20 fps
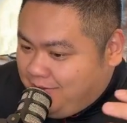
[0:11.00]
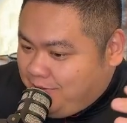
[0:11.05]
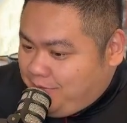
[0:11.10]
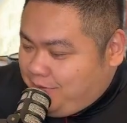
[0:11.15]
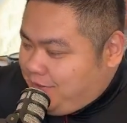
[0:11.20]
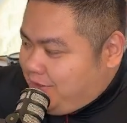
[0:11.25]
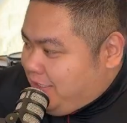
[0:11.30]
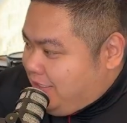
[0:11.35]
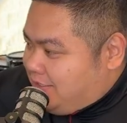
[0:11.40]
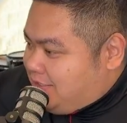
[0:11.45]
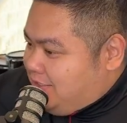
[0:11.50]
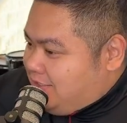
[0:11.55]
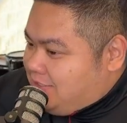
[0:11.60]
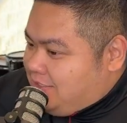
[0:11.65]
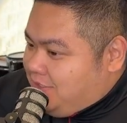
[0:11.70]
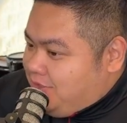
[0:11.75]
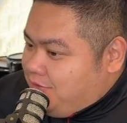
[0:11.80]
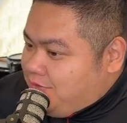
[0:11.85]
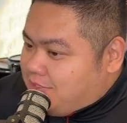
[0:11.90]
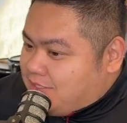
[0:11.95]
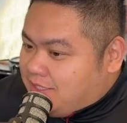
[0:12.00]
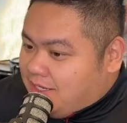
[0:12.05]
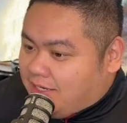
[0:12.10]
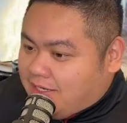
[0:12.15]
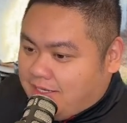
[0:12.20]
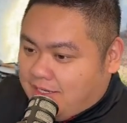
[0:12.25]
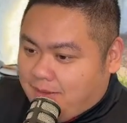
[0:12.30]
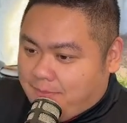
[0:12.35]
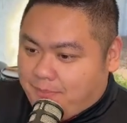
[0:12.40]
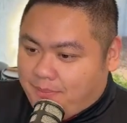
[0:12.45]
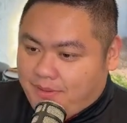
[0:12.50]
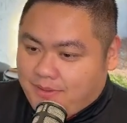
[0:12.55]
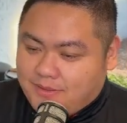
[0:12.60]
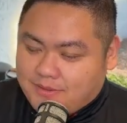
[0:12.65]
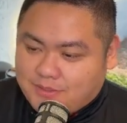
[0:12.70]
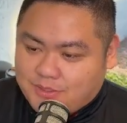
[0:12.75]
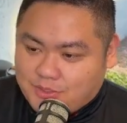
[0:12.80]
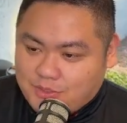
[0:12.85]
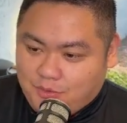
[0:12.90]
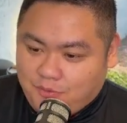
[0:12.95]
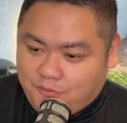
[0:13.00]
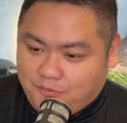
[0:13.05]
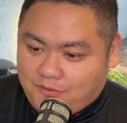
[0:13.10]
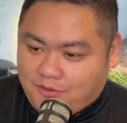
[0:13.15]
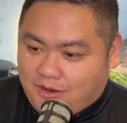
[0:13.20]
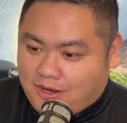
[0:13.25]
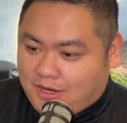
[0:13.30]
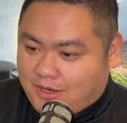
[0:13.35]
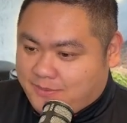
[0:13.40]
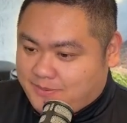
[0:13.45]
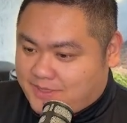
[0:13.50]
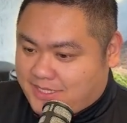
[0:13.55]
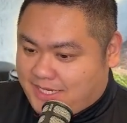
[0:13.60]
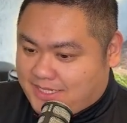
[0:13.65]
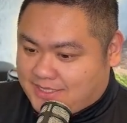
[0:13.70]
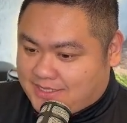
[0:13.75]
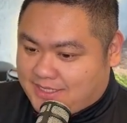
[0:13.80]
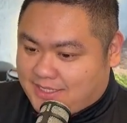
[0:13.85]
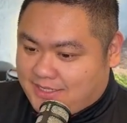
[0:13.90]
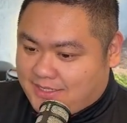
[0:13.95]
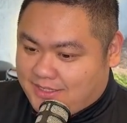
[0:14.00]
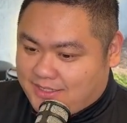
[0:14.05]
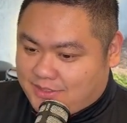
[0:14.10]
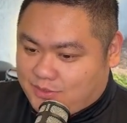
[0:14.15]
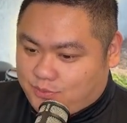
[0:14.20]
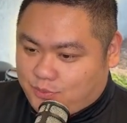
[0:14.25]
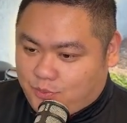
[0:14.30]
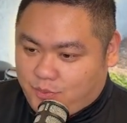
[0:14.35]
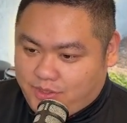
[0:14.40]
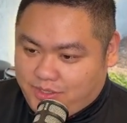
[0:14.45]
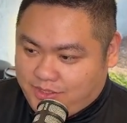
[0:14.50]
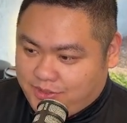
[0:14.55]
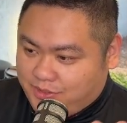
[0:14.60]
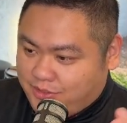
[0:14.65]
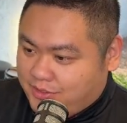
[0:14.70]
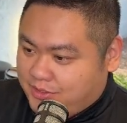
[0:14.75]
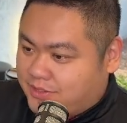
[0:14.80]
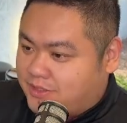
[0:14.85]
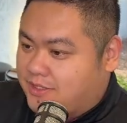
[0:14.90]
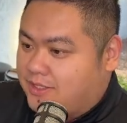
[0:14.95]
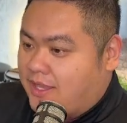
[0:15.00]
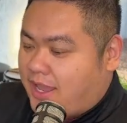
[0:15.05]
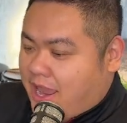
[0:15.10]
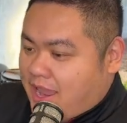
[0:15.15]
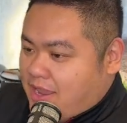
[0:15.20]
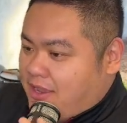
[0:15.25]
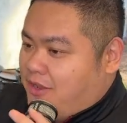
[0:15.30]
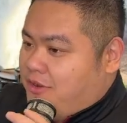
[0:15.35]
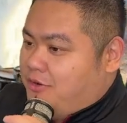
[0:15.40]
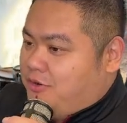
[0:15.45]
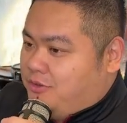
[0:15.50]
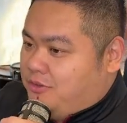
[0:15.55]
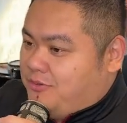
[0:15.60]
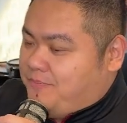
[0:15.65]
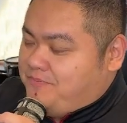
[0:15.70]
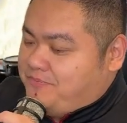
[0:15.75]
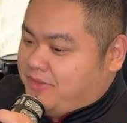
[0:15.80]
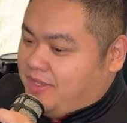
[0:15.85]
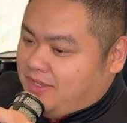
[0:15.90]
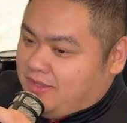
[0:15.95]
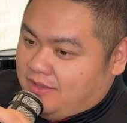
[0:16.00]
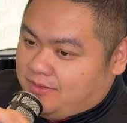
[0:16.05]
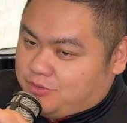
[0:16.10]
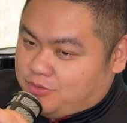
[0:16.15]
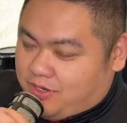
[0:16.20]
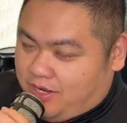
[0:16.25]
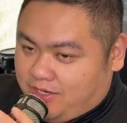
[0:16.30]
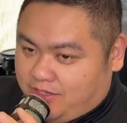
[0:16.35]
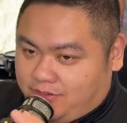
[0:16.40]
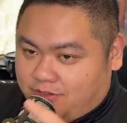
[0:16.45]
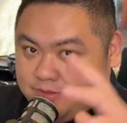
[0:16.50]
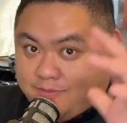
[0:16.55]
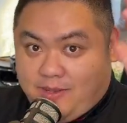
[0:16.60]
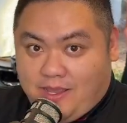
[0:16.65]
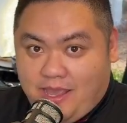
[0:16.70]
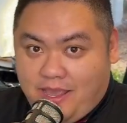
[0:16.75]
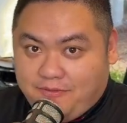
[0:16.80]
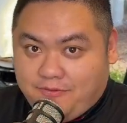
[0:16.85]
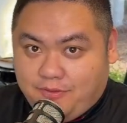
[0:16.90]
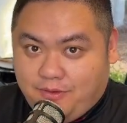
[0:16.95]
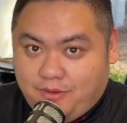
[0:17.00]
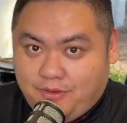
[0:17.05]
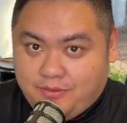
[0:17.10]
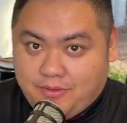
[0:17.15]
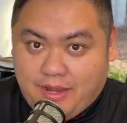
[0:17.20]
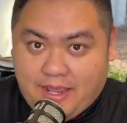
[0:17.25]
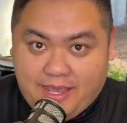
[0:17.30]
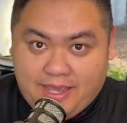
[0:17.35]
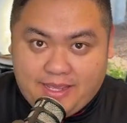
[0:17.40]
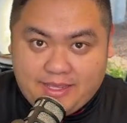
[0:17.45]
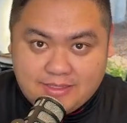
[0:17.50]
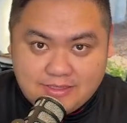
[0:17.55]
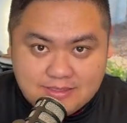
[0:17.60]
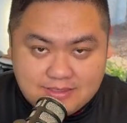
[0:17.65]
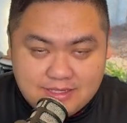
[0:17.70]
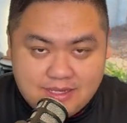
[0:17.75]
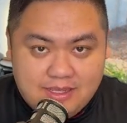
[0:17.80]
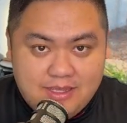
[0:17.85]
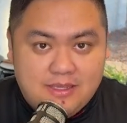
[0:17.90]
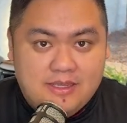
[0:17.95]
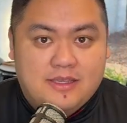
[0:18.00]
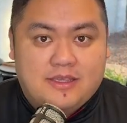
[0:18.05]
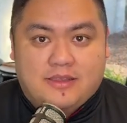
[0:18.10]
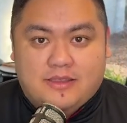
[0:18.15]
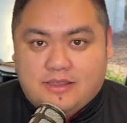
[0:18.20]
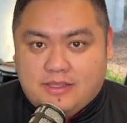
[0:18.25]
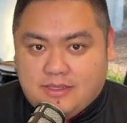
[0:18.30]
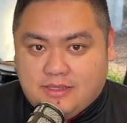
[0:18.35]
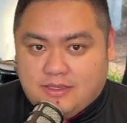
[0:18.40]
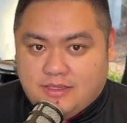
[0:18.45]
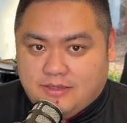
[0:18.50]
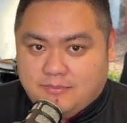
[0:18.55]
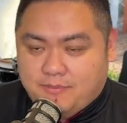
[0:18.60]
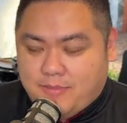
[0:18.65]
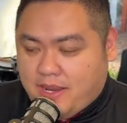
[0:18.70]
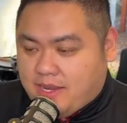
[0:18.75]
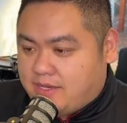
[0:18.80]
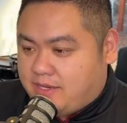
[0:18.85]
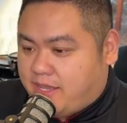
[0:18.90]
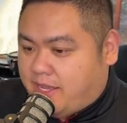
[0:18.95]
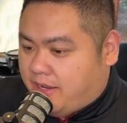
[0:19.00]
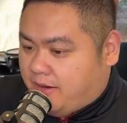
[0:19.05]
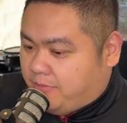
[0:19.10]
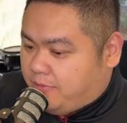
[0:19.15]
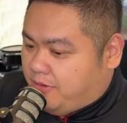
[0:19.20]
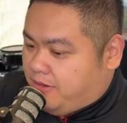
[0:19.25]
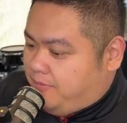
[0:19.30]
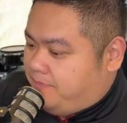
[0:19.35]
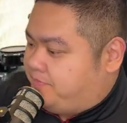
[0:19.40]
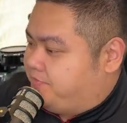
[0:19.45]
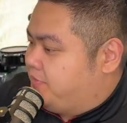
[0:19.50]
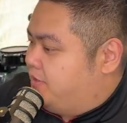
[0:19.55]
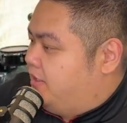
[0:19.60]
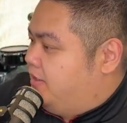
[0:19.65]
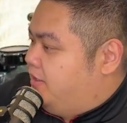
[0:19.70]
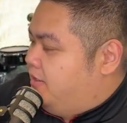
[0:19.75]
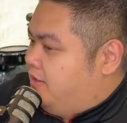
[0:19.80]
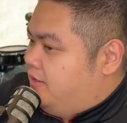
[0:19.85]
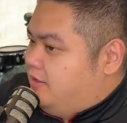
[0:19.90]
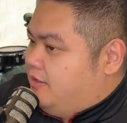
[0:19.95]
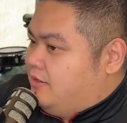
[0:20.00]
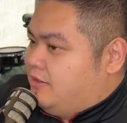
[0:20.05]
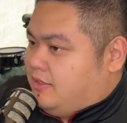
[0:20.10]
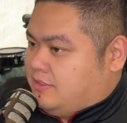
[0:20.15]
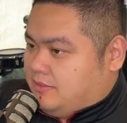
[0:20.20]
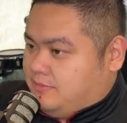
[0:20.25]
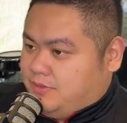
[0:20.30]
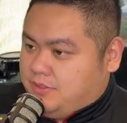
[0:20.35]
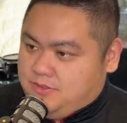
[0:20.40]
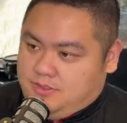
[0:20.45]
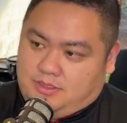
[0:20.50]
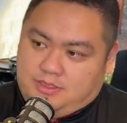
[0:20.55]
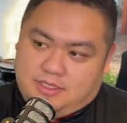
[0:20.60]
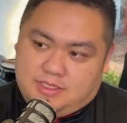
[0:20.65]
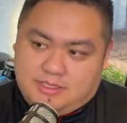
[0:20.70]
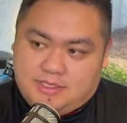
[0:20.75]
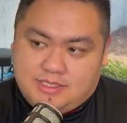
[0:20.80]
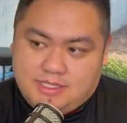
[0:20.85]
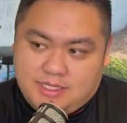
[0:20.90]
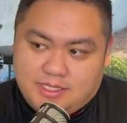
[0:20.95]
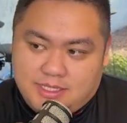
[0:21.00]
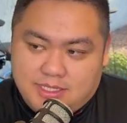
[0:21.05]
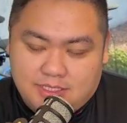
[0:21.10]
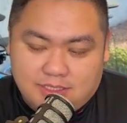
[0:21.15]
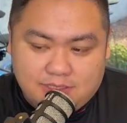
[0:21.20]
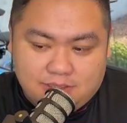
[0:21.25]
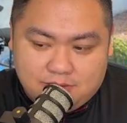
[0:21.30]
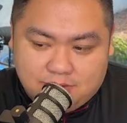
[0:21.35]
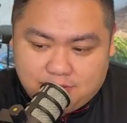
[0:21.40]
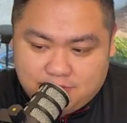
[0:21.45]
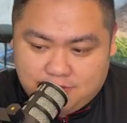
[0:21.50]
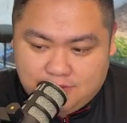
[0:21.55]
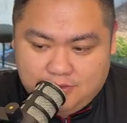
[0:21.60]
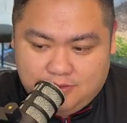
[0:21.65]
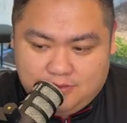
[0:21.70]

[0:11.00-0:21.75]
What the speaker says: This is the new setup. So far, I'm testing this weird angle, trying to use my iPhone as the main camera because I'm using this dinky little